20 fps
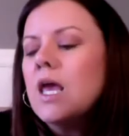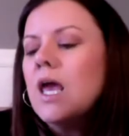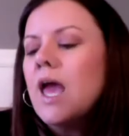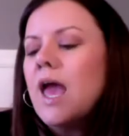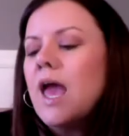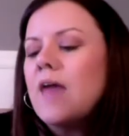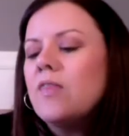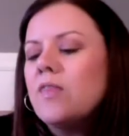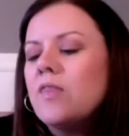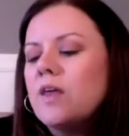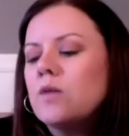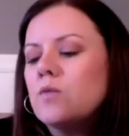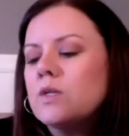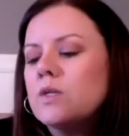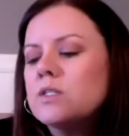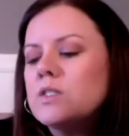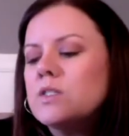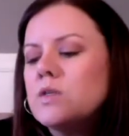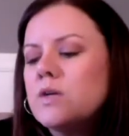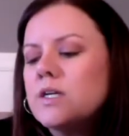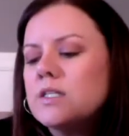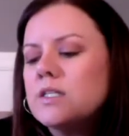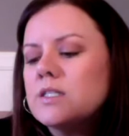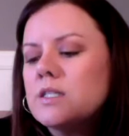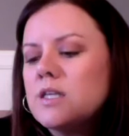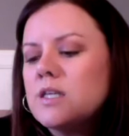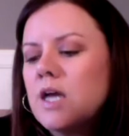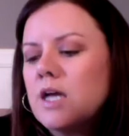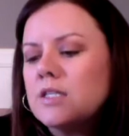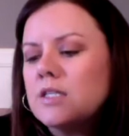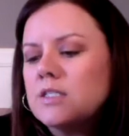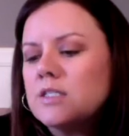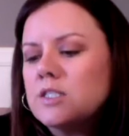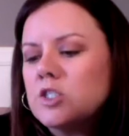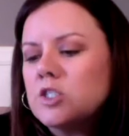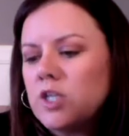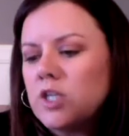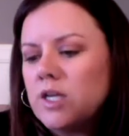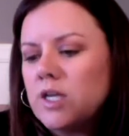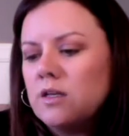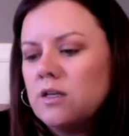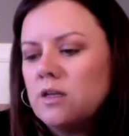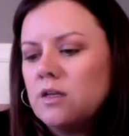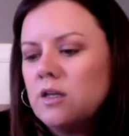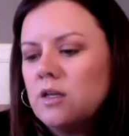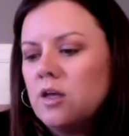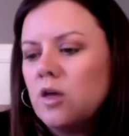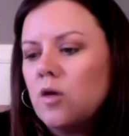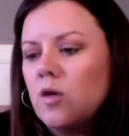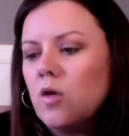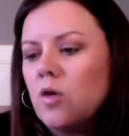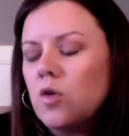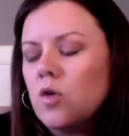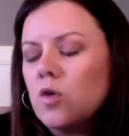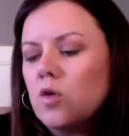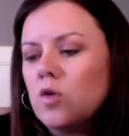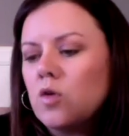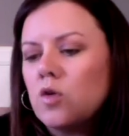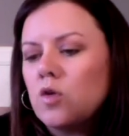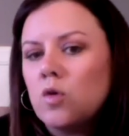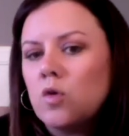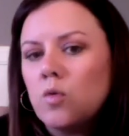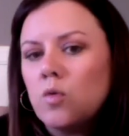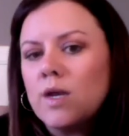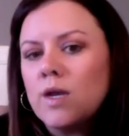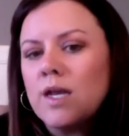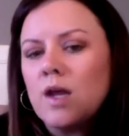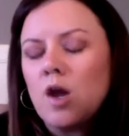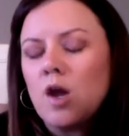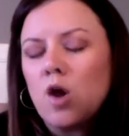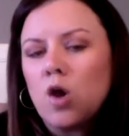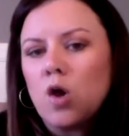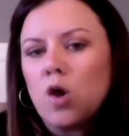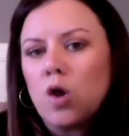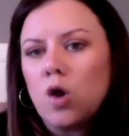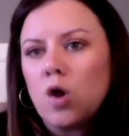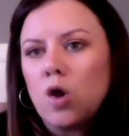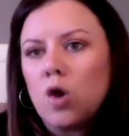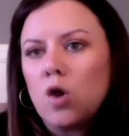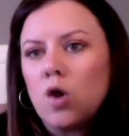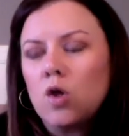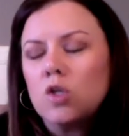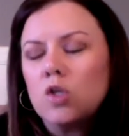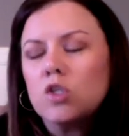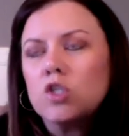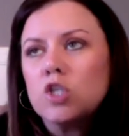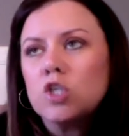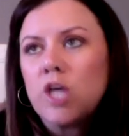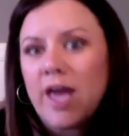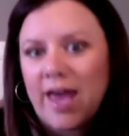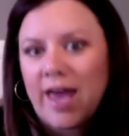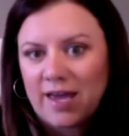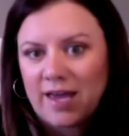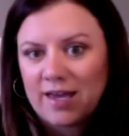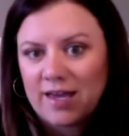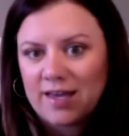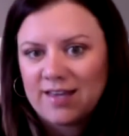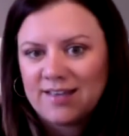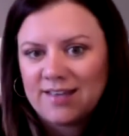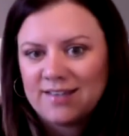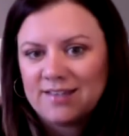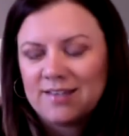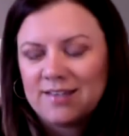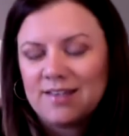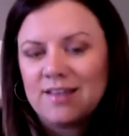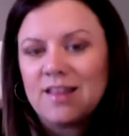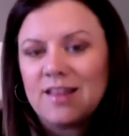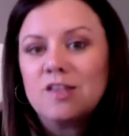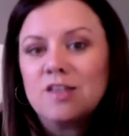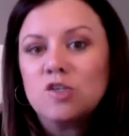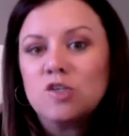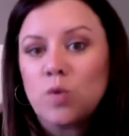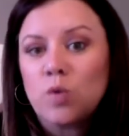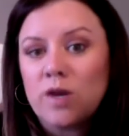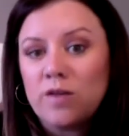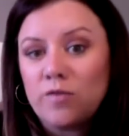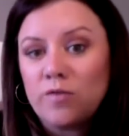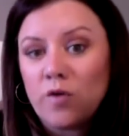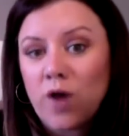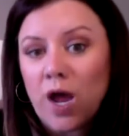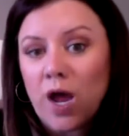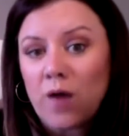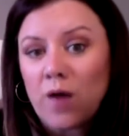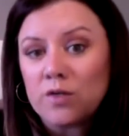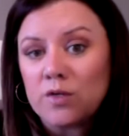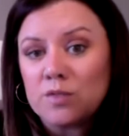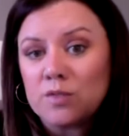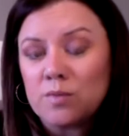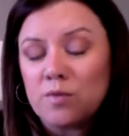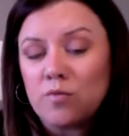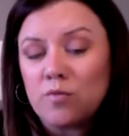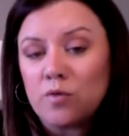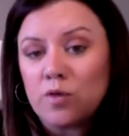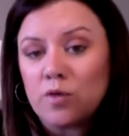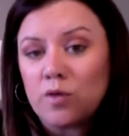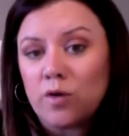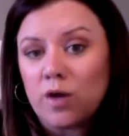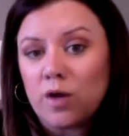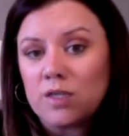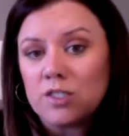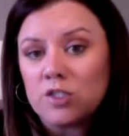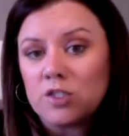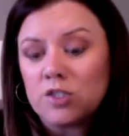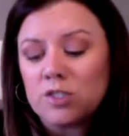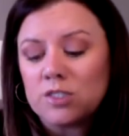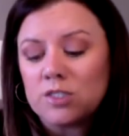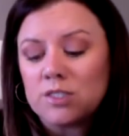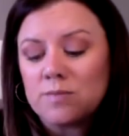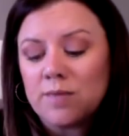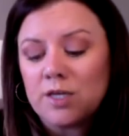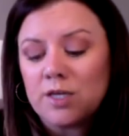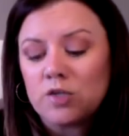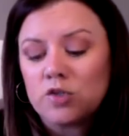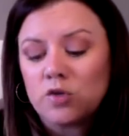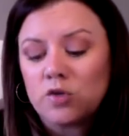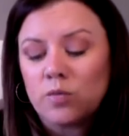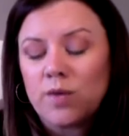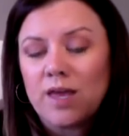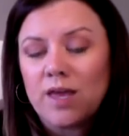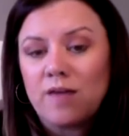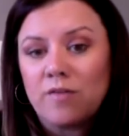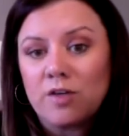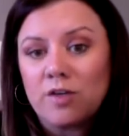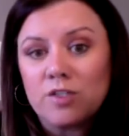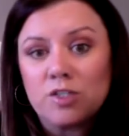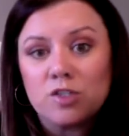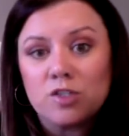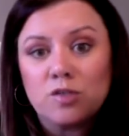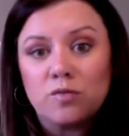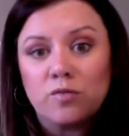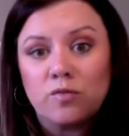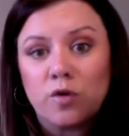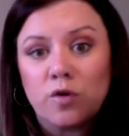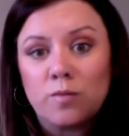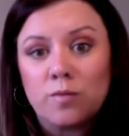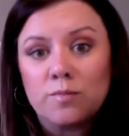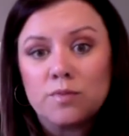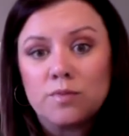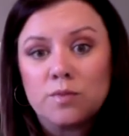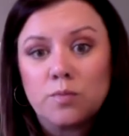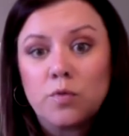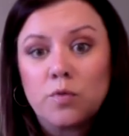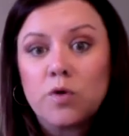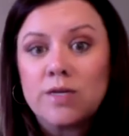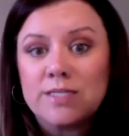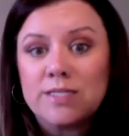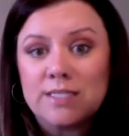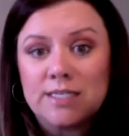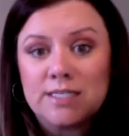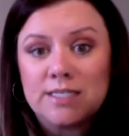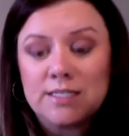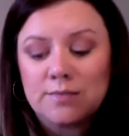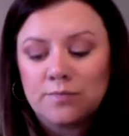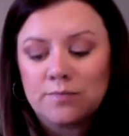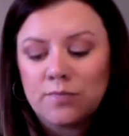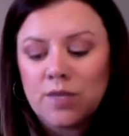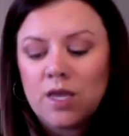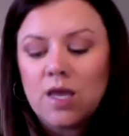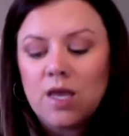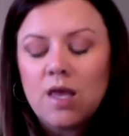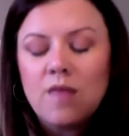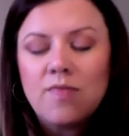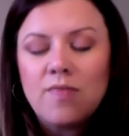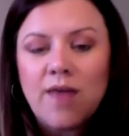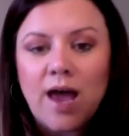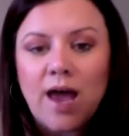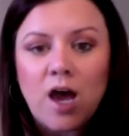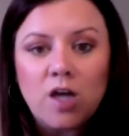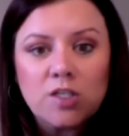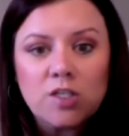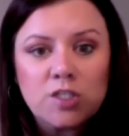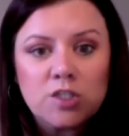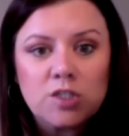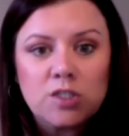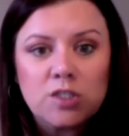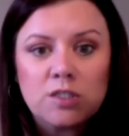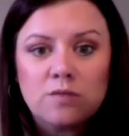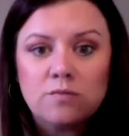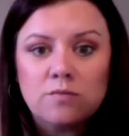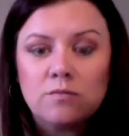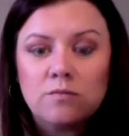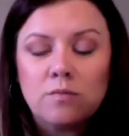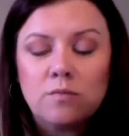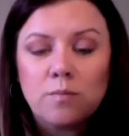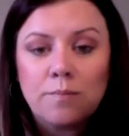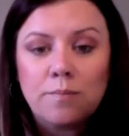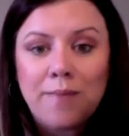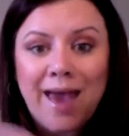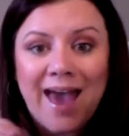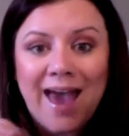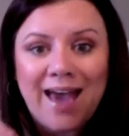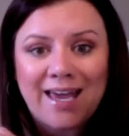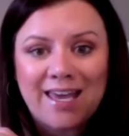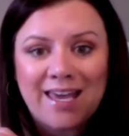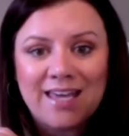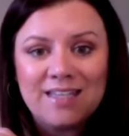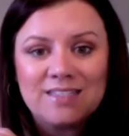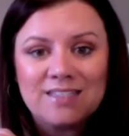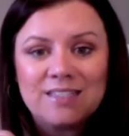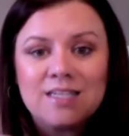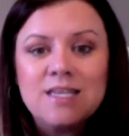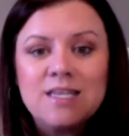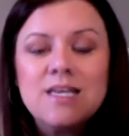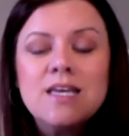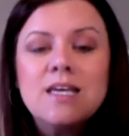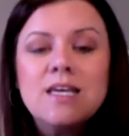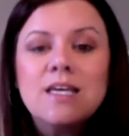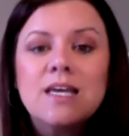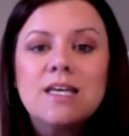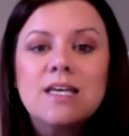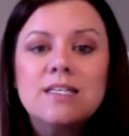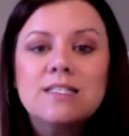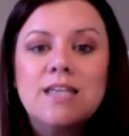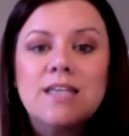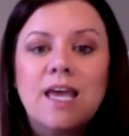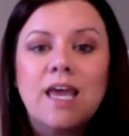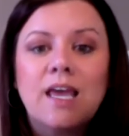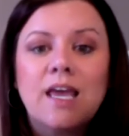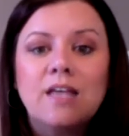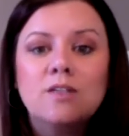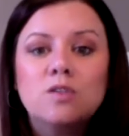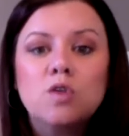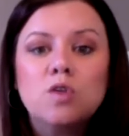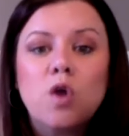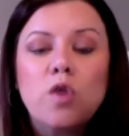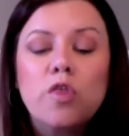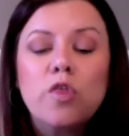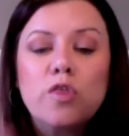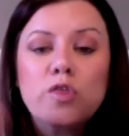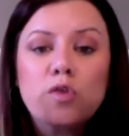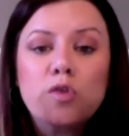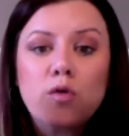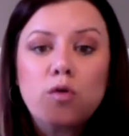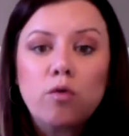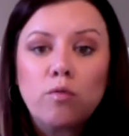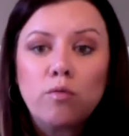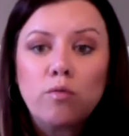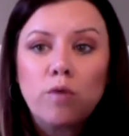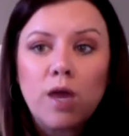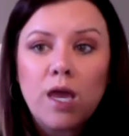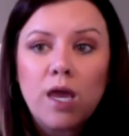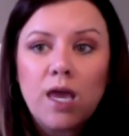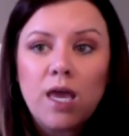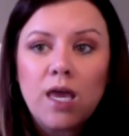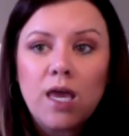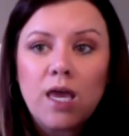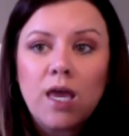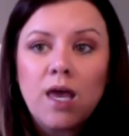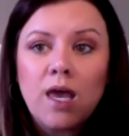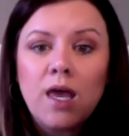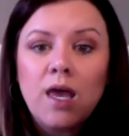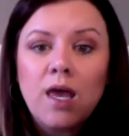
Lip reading: And then once you get to the audition, you want to check 24 hours before their audition to make sure we have audition forms printed. That audition packet contains 3